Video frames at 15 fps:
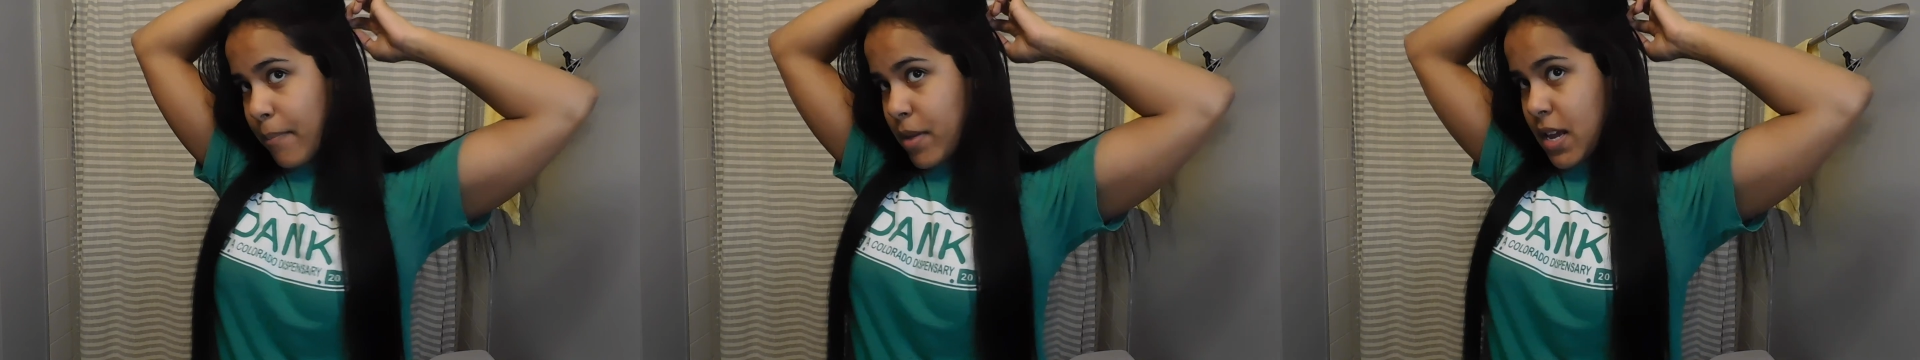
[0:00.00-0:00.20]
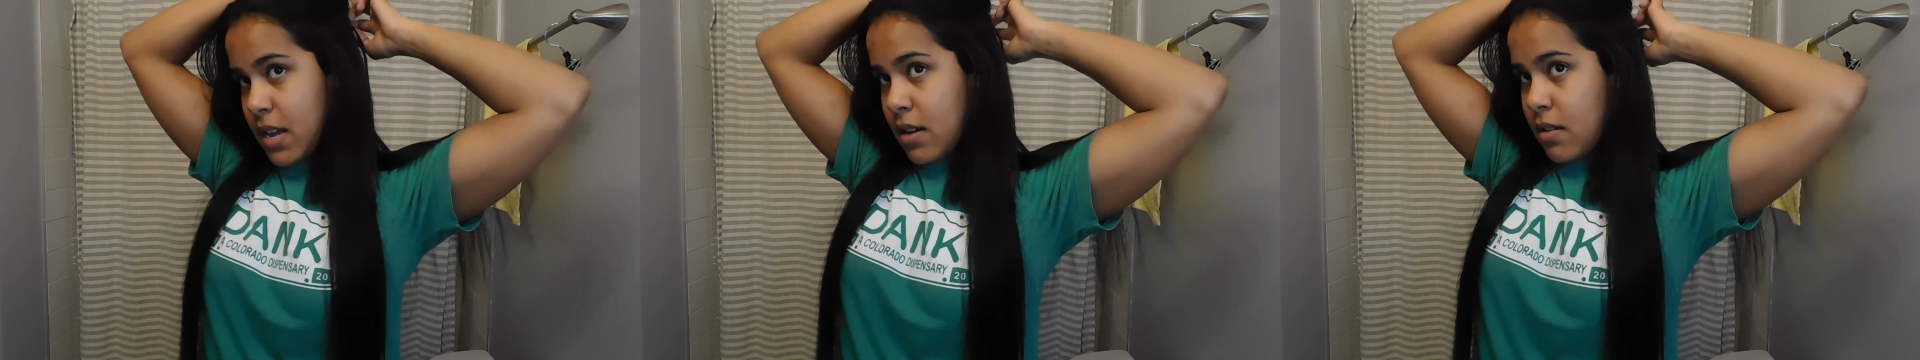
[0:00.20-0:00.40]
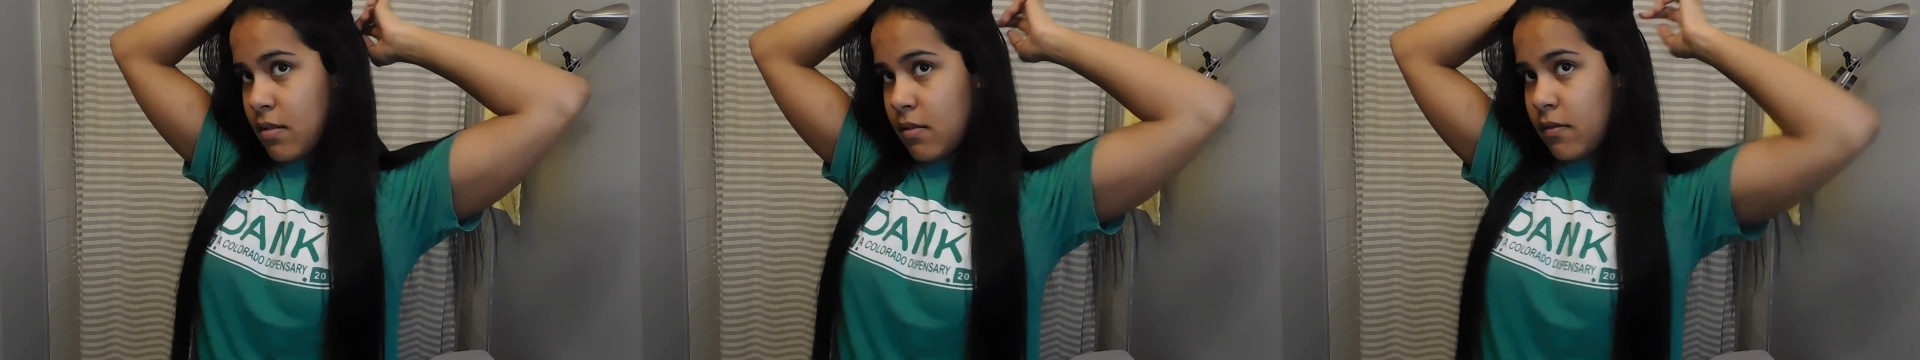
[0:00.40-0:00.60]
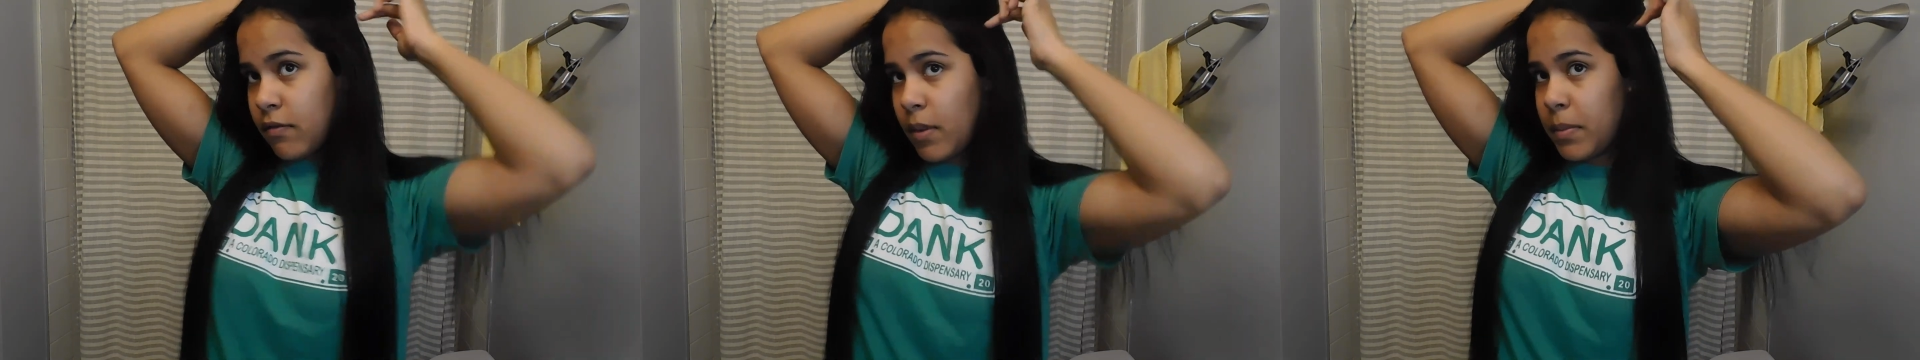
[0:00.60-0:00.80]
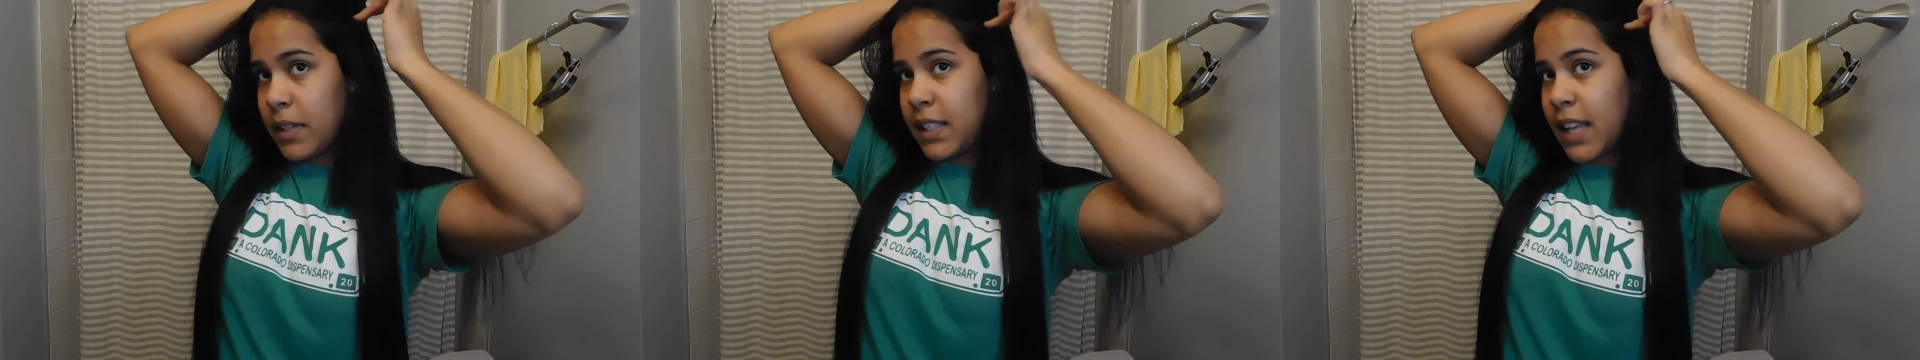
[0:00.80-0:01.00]
it
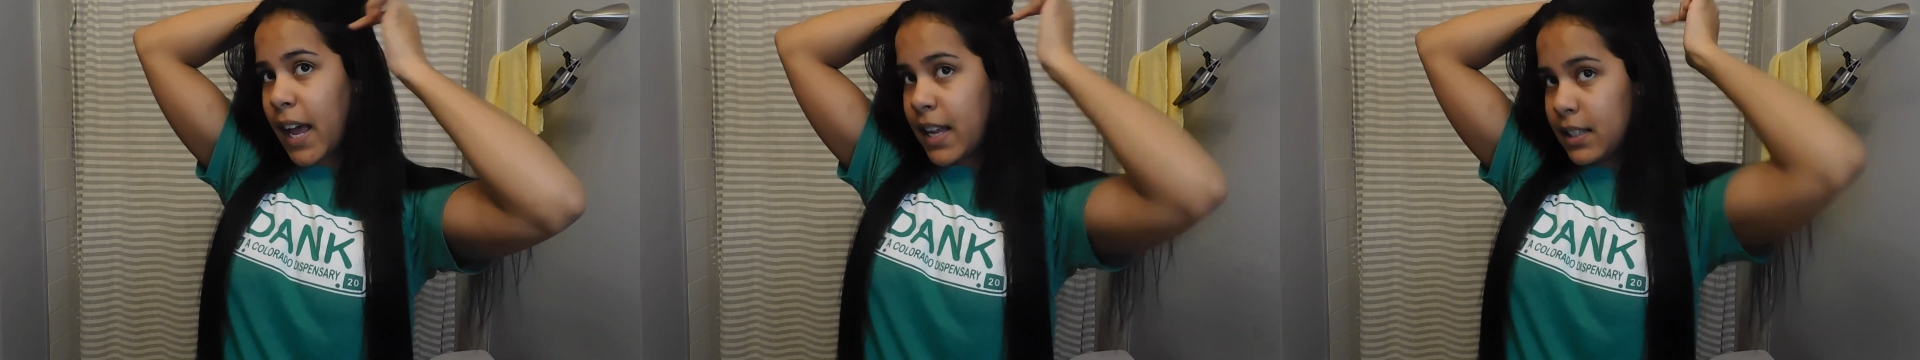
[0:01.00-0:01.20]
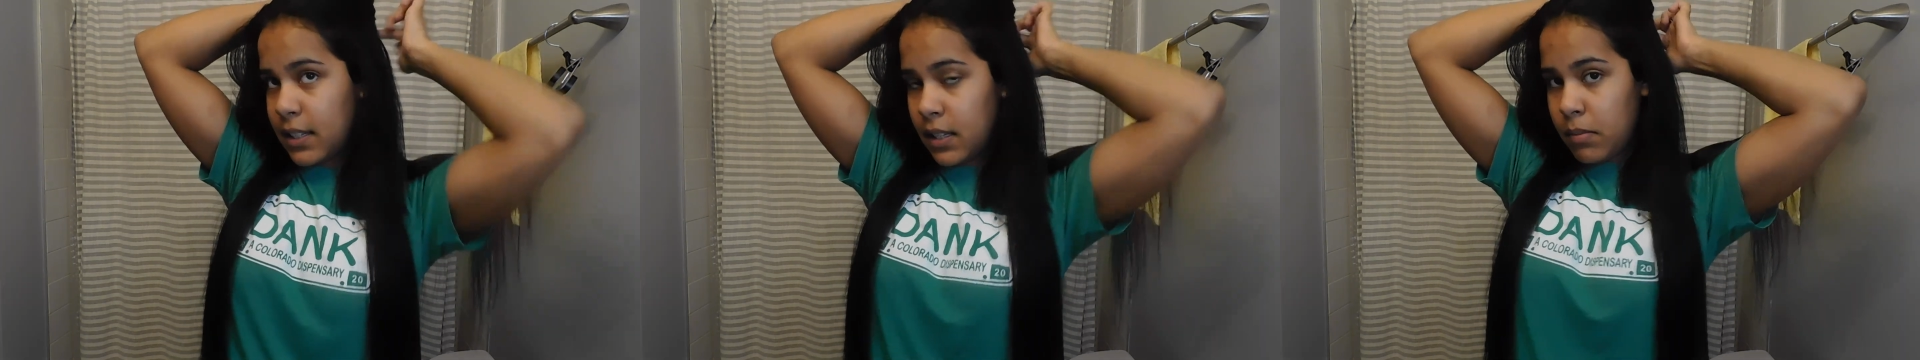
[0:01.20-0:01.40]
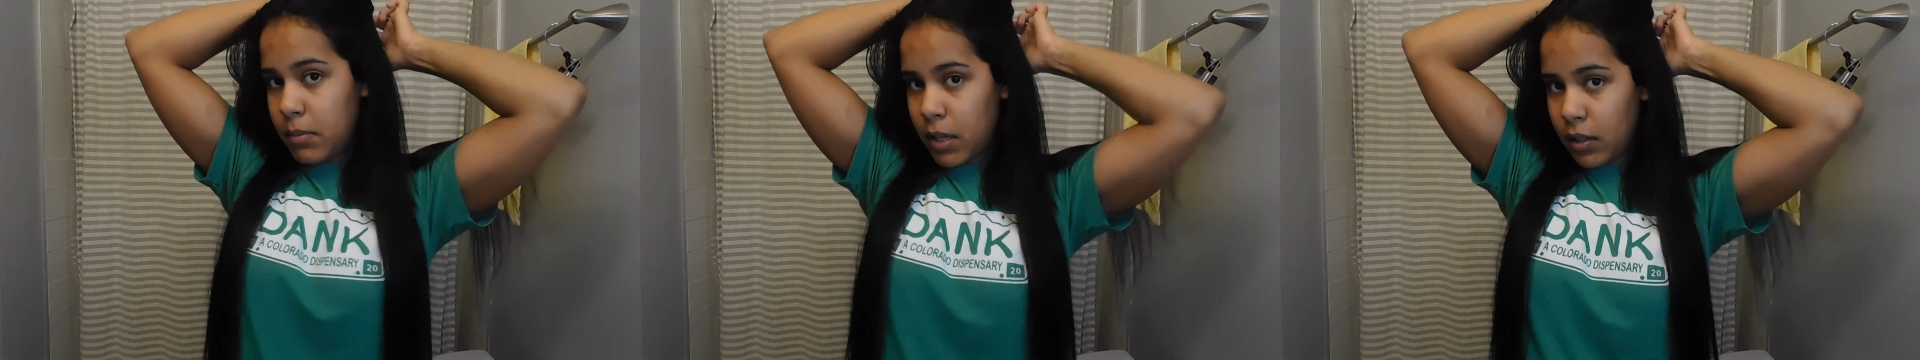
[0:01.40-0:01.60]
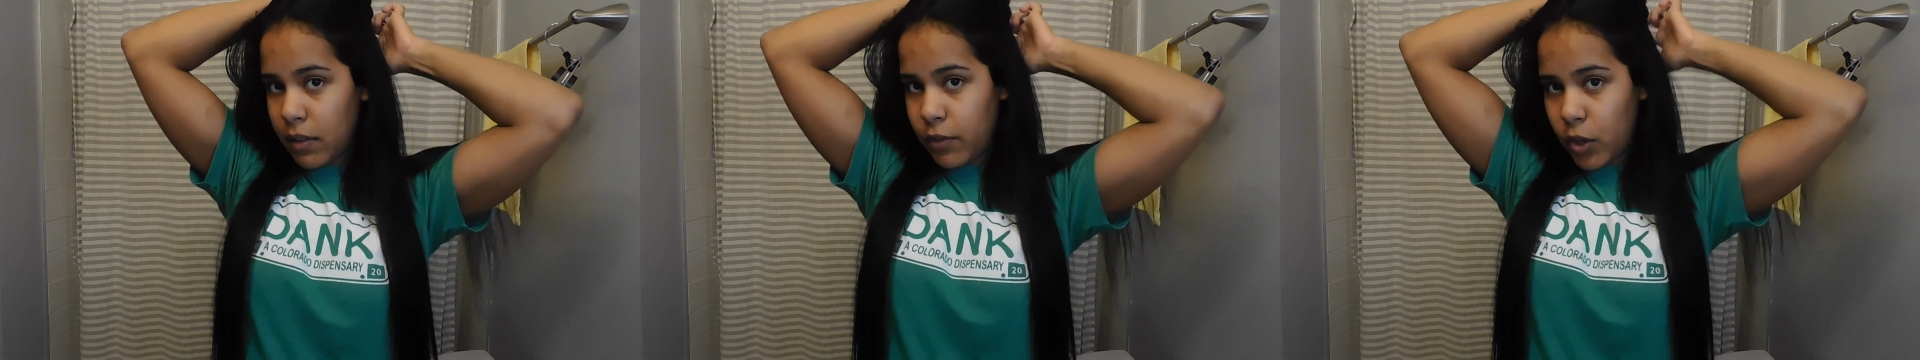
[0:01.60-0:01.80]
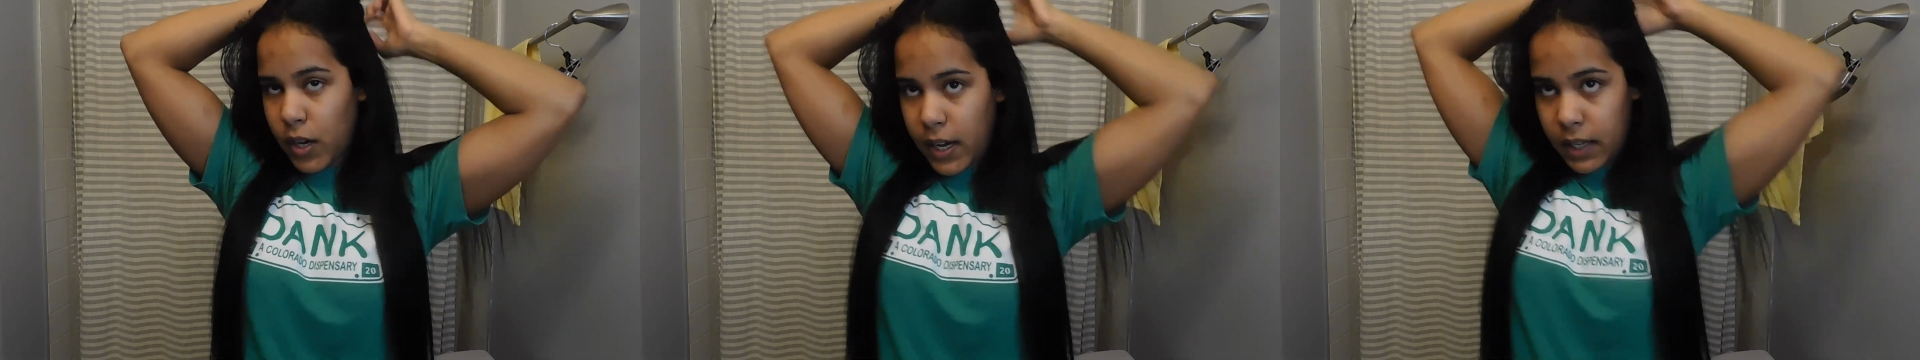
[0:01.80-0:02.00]
from the side to the middle of
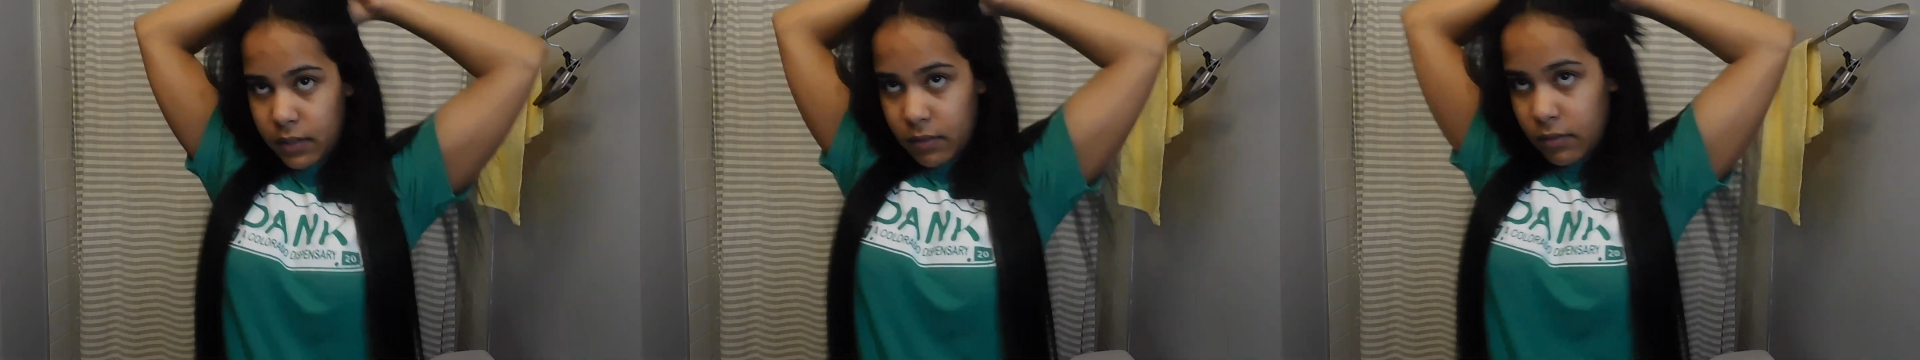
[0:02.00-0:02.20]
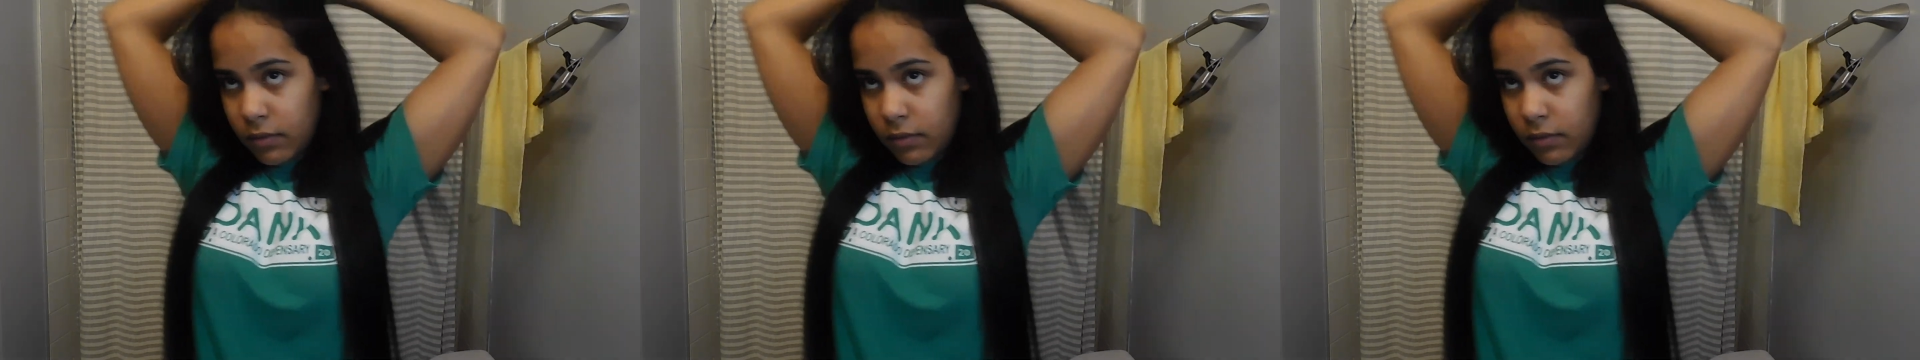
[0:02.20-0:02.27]
your head.